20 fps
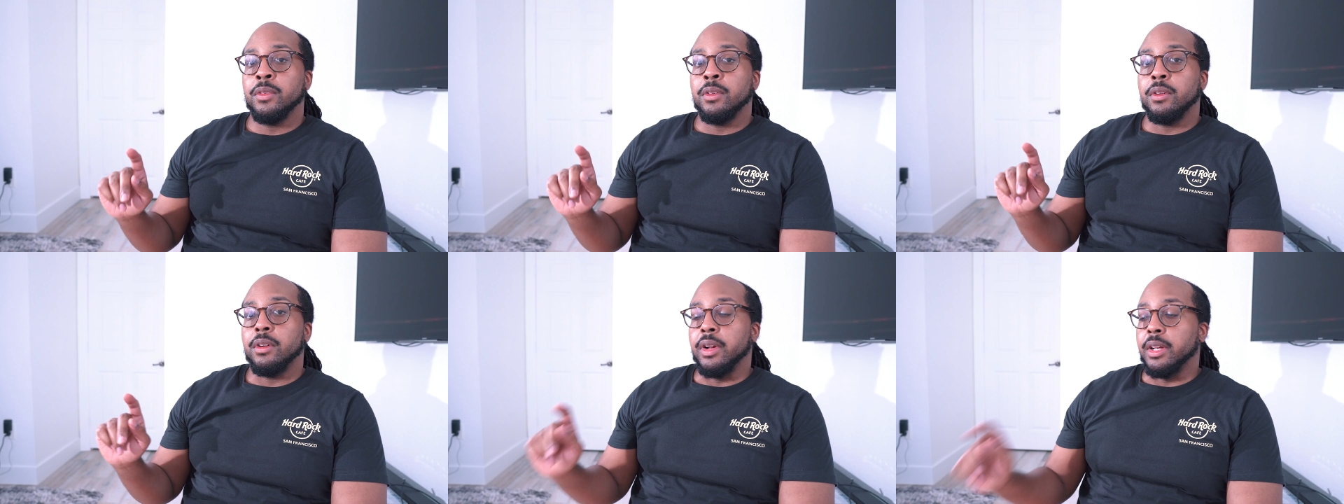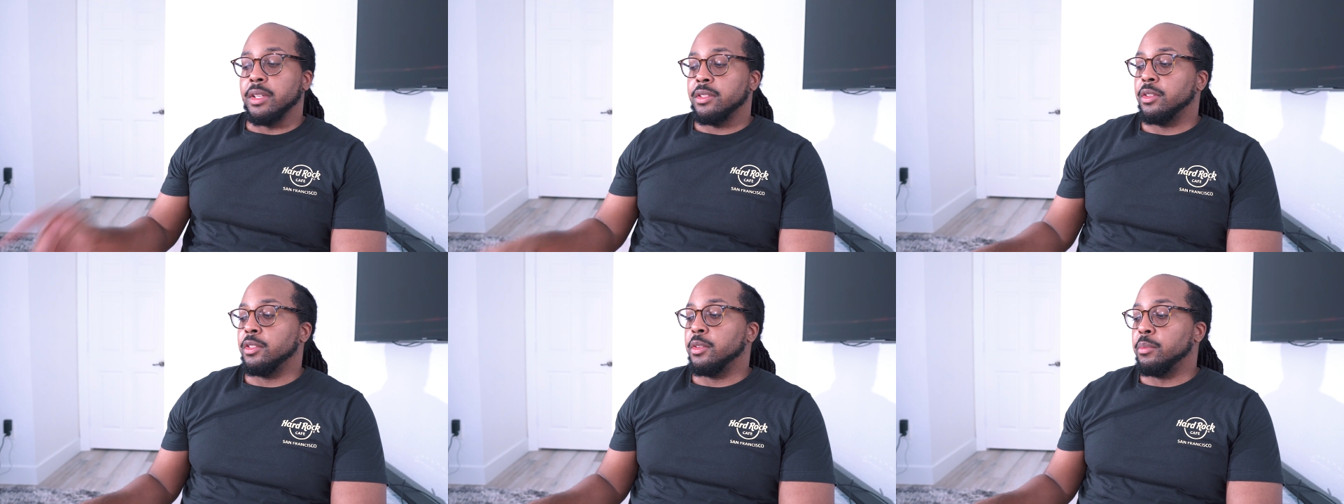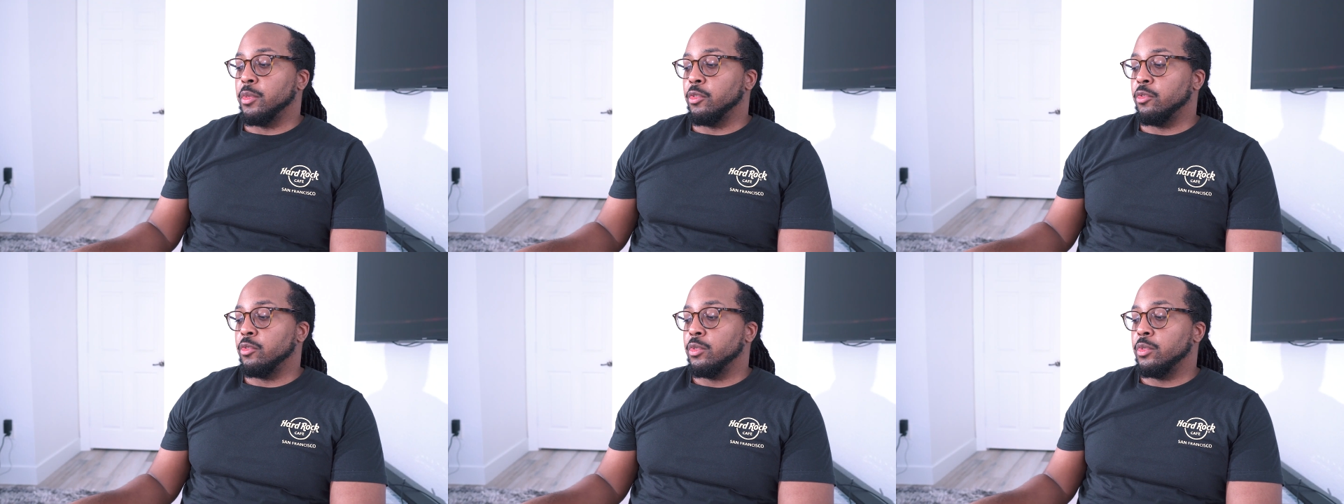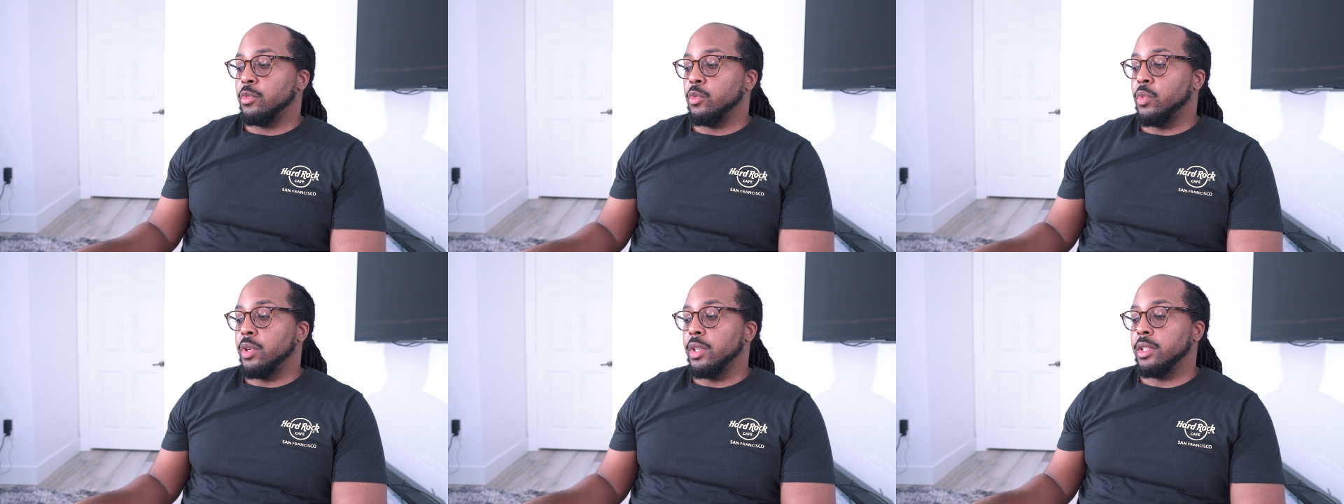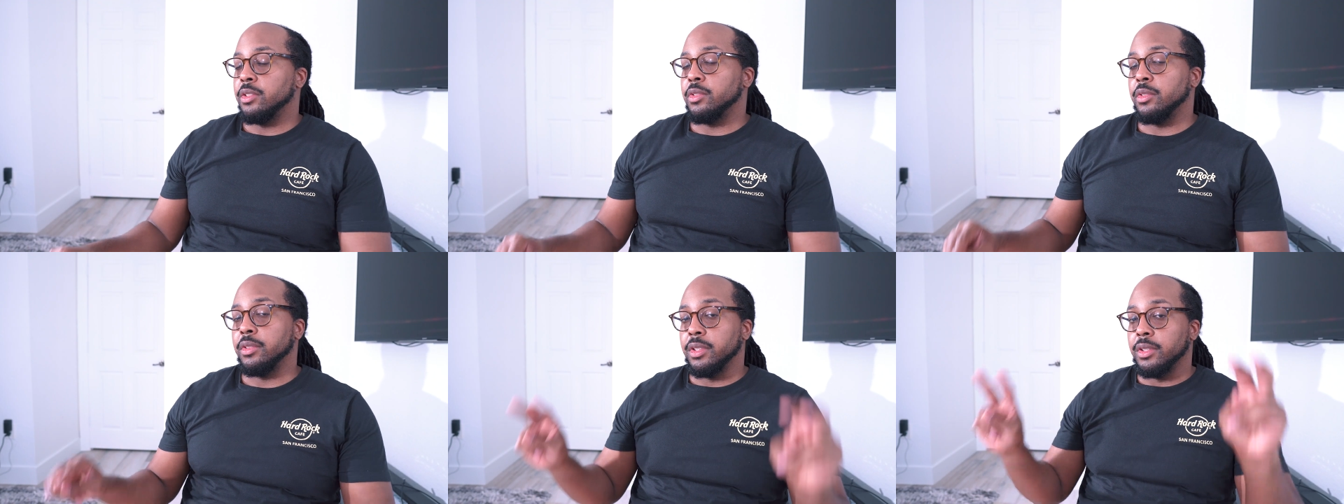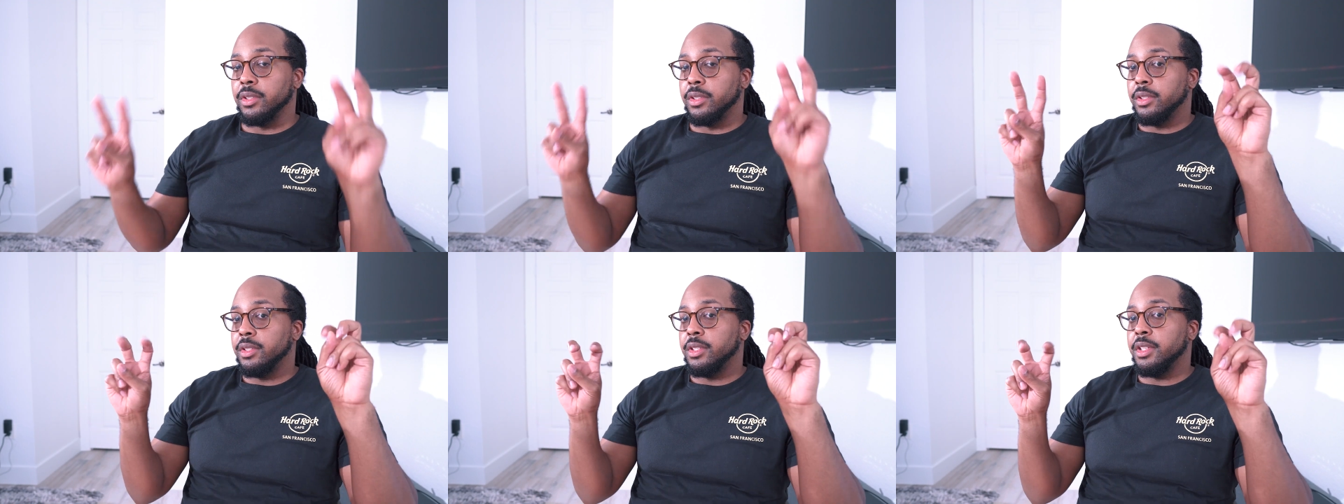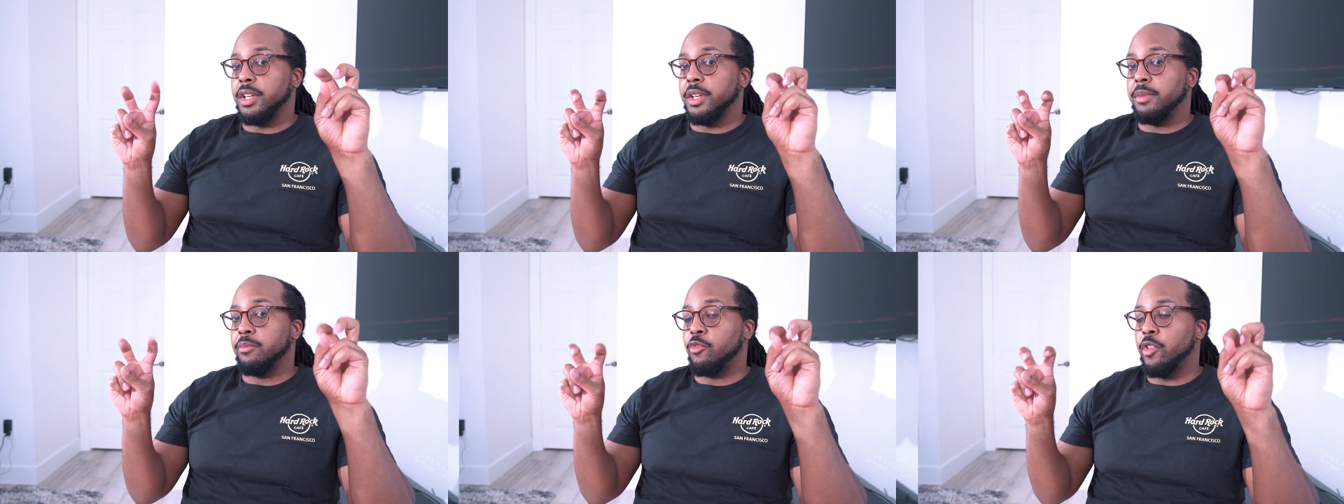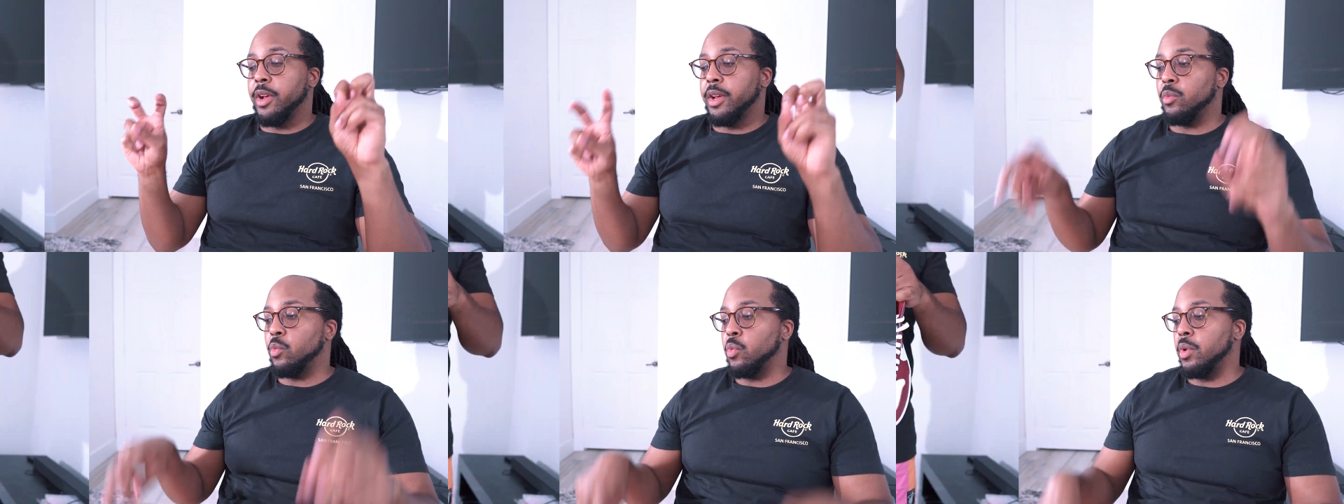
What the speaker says: All right, so the maroon ones, or the team red